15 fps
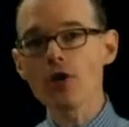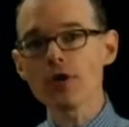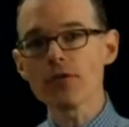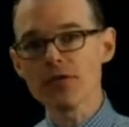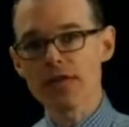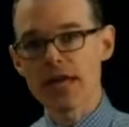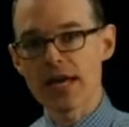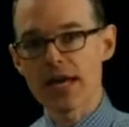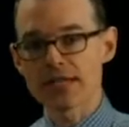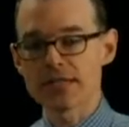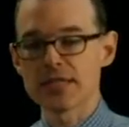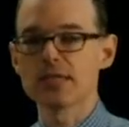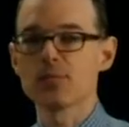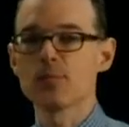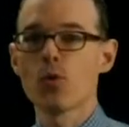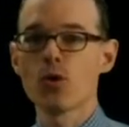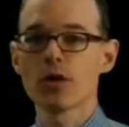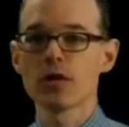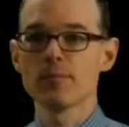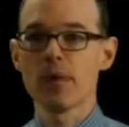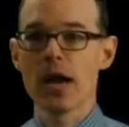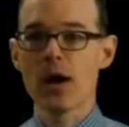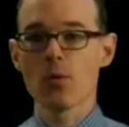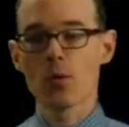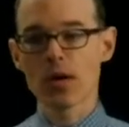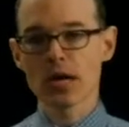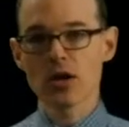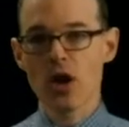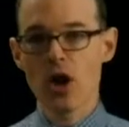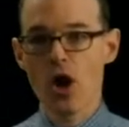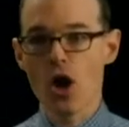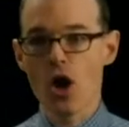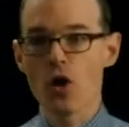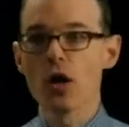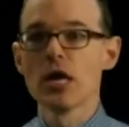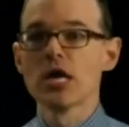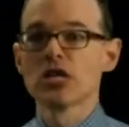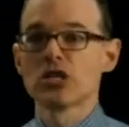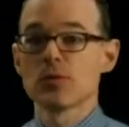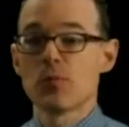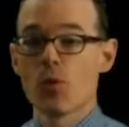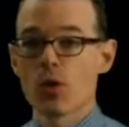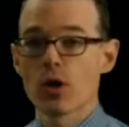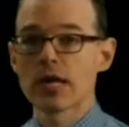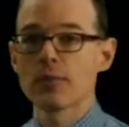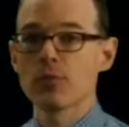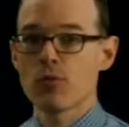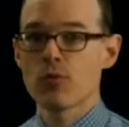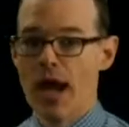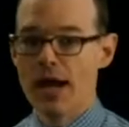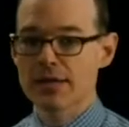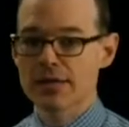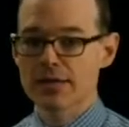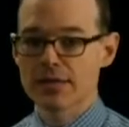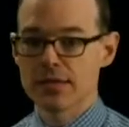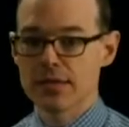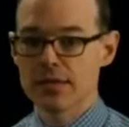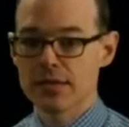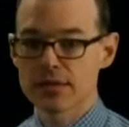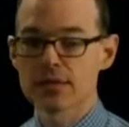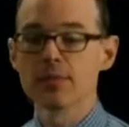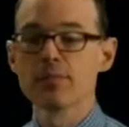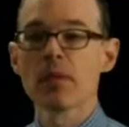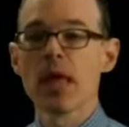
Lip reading: of this is supported by what we're going to call supporting practices.